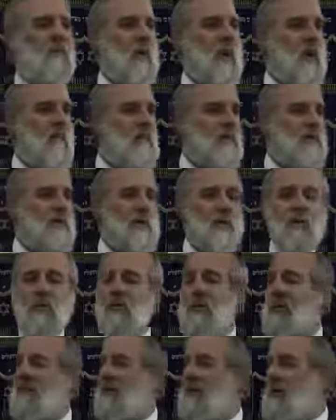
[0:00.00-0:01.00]
promise that
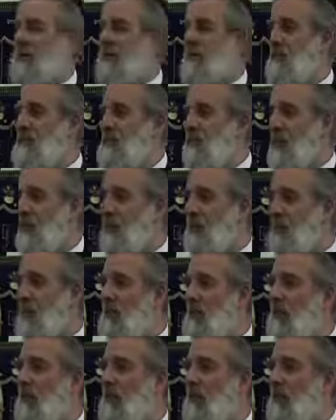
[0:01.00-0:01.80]
would never come true anyway,